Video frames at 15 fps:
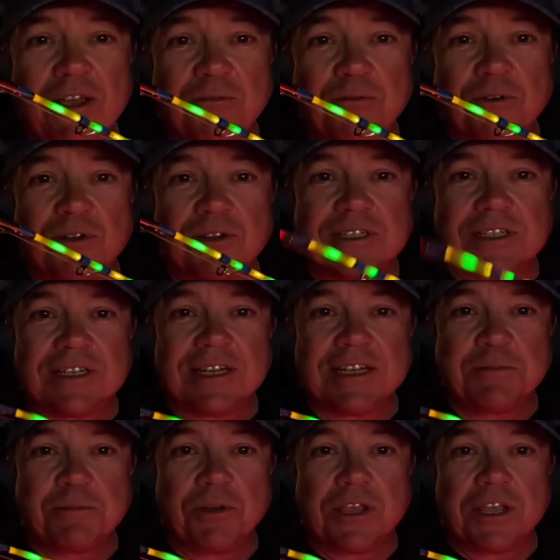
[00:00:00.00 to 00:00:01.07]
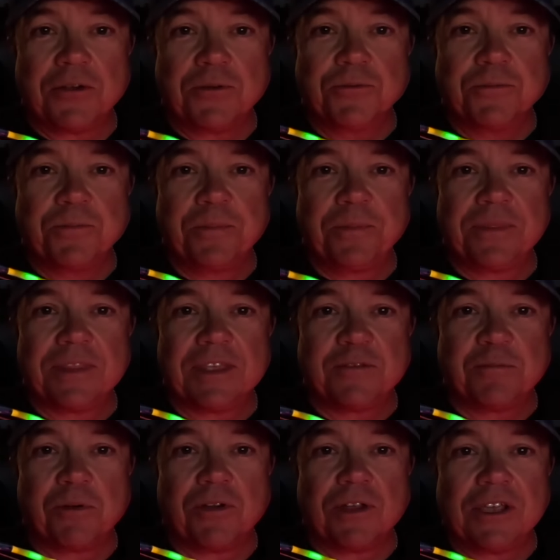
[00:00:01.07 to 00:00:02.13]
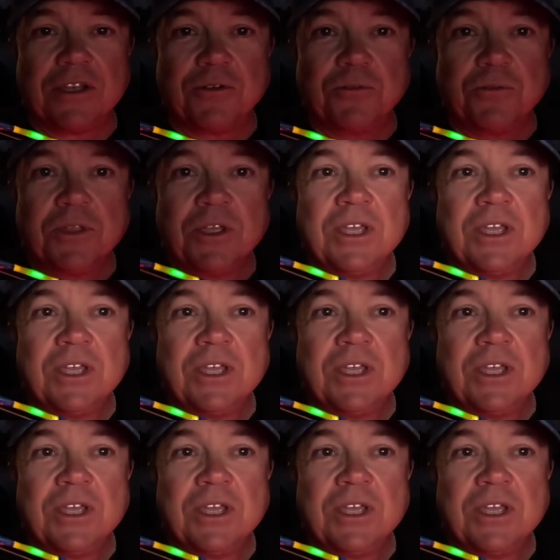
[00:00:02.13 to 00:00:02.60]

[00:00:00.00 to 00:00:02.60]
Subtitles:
it works. Look at that. That's pretty cool. That's pretty cool.